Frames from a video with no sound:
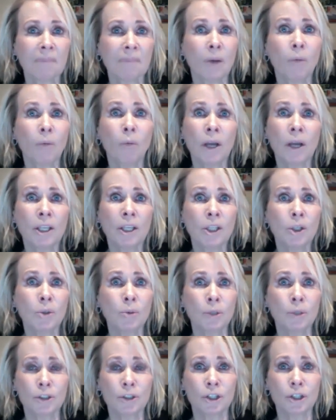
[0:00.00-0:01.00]
what you
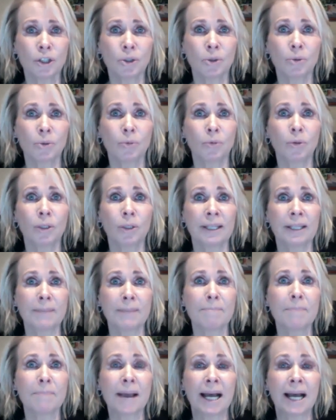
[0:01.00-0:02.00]
will do will
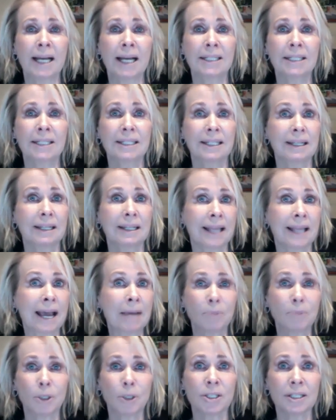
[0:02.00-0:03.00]
impact
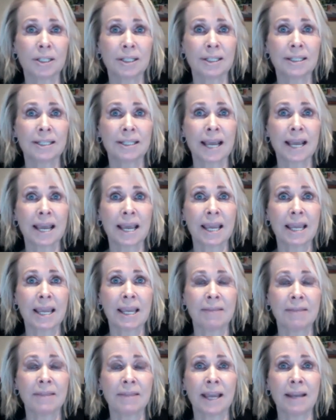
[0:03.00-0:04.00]
that person's day,
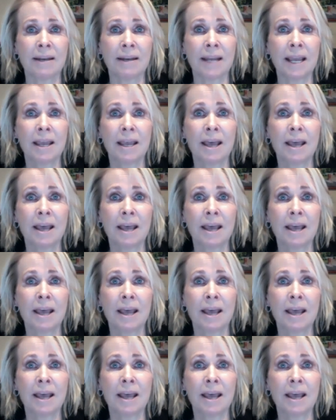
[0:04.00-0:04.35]
and then